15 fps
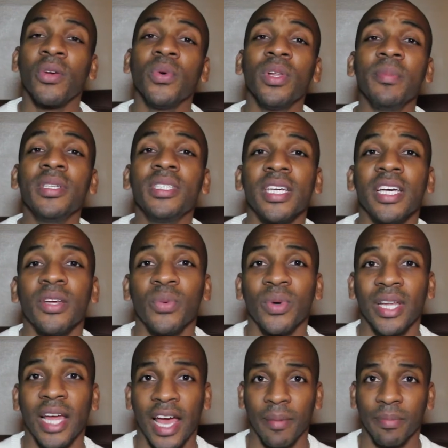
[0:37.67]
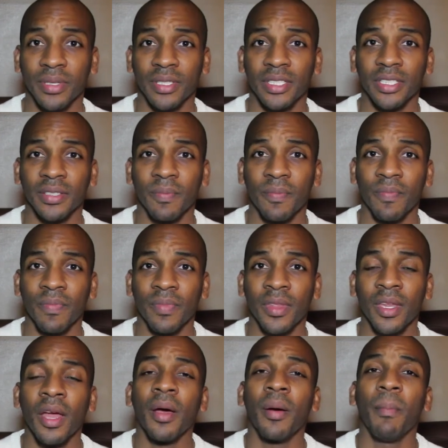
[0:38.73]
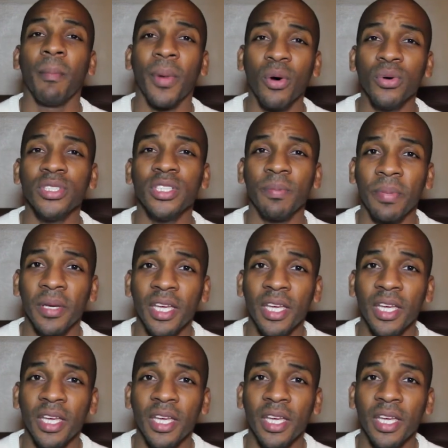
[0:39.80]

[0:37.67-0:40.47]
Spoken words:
Well, let me tell you what happens. Most